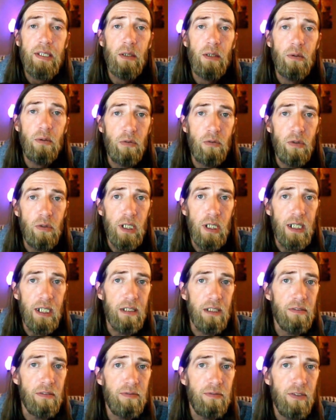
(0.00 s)
that were really
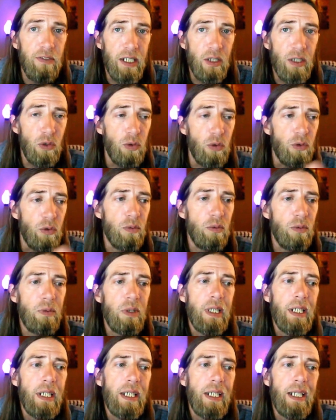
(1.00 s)
the final
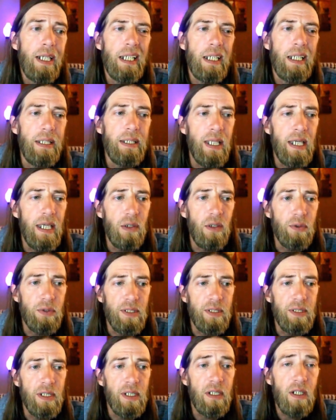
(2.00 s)

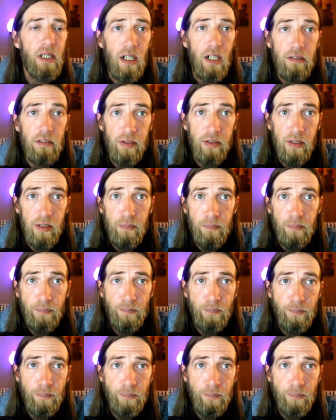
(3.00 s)
nails in the coffin